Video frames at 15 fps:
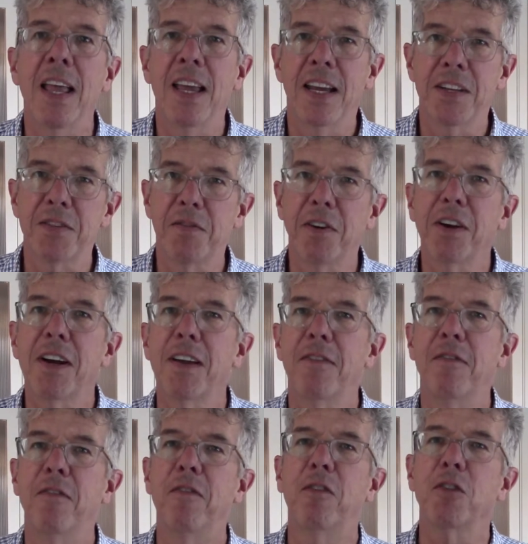It's very
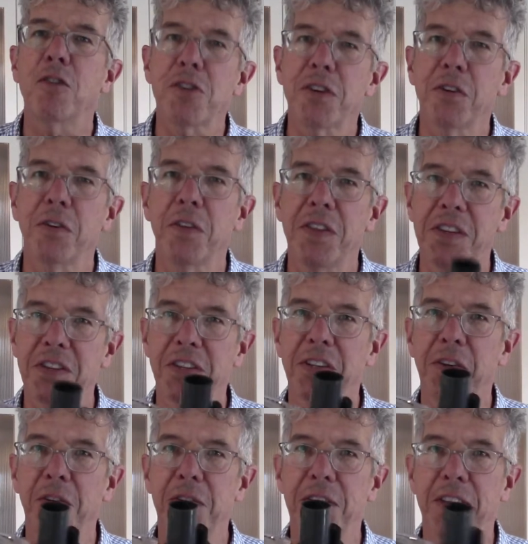versatile, this
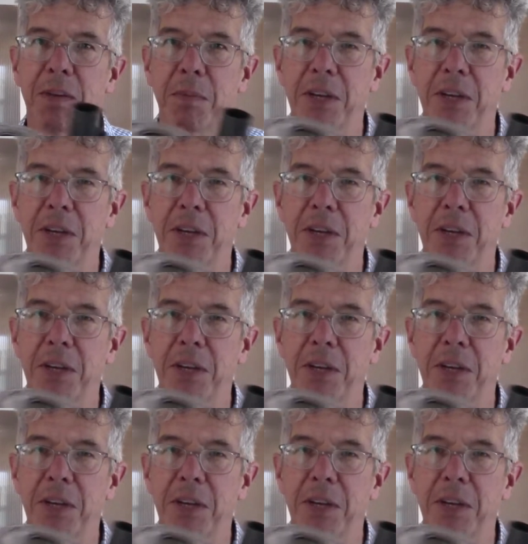little thing,